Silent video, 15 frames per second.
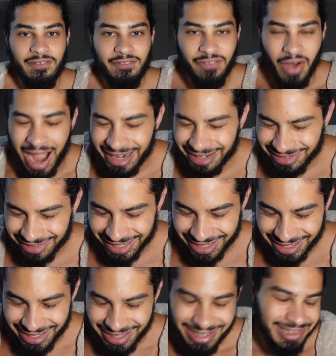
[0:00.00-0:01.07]

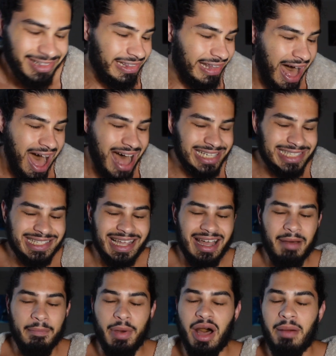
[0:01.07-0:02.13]
Finally, last
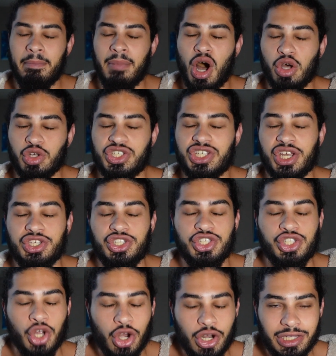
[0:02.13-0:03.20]
but most
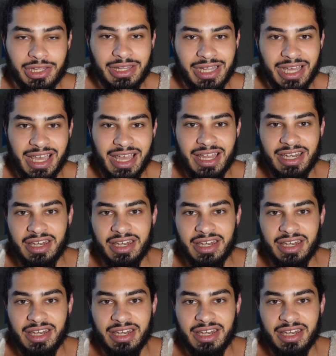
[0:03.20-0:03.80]
certainly